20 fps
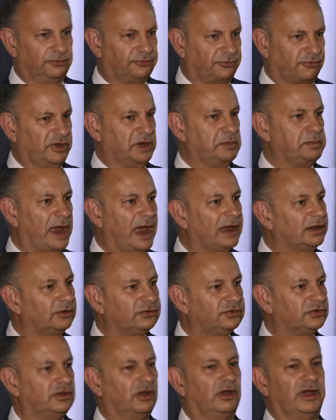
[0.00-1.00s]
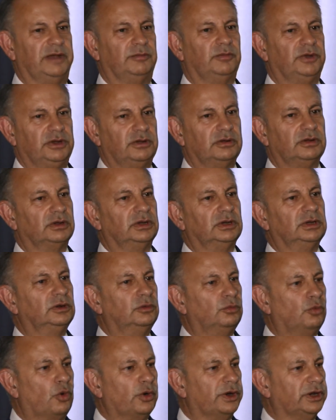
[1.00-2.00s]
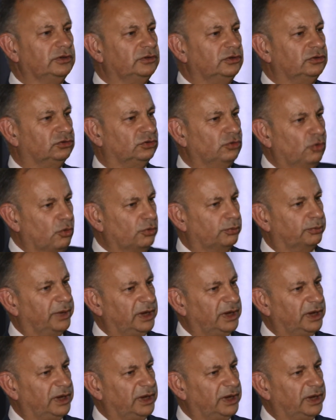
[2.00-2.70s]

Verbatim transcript: Free Palestine, when you're walking to shul.